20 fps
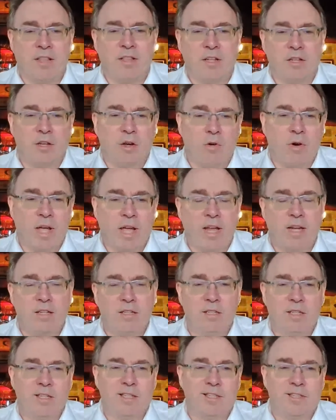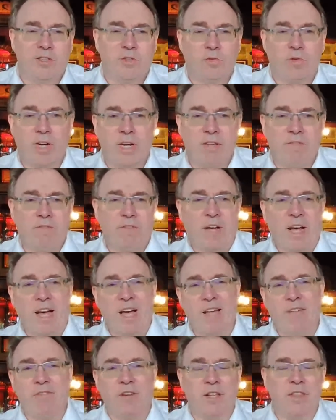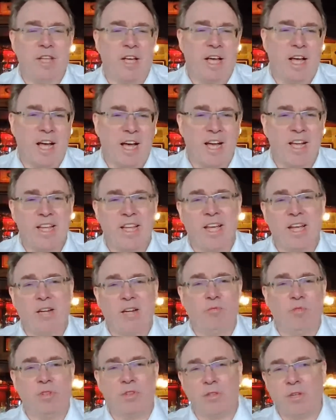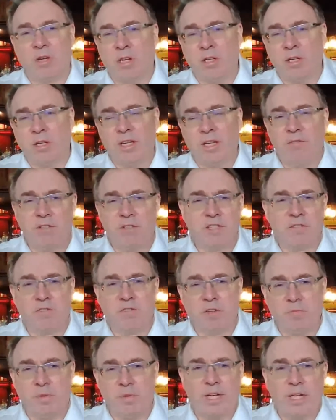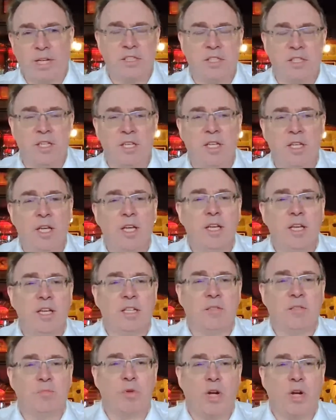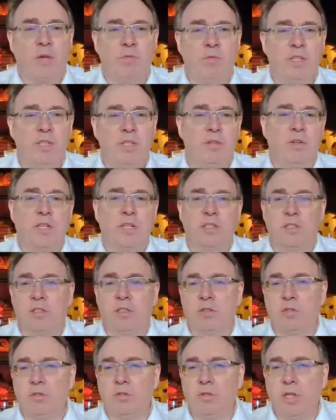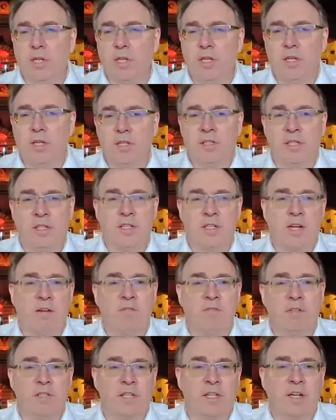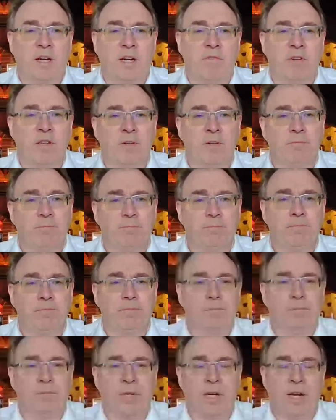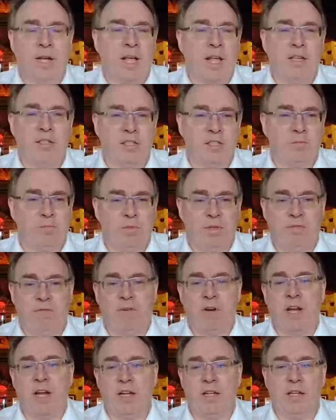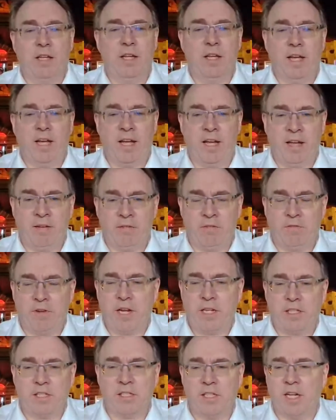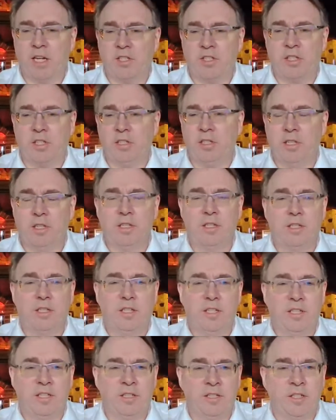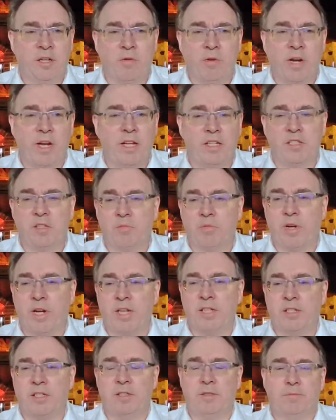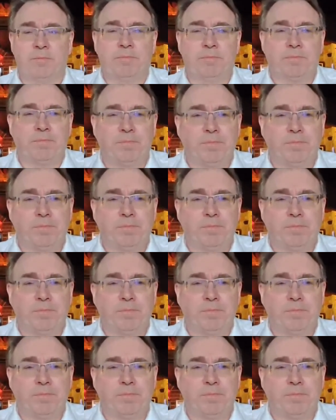on the low end, 25 on the high end with all levels of complexity is probably going to cover you. But again, just be frank, have a frank discussion. You don't want any surprises.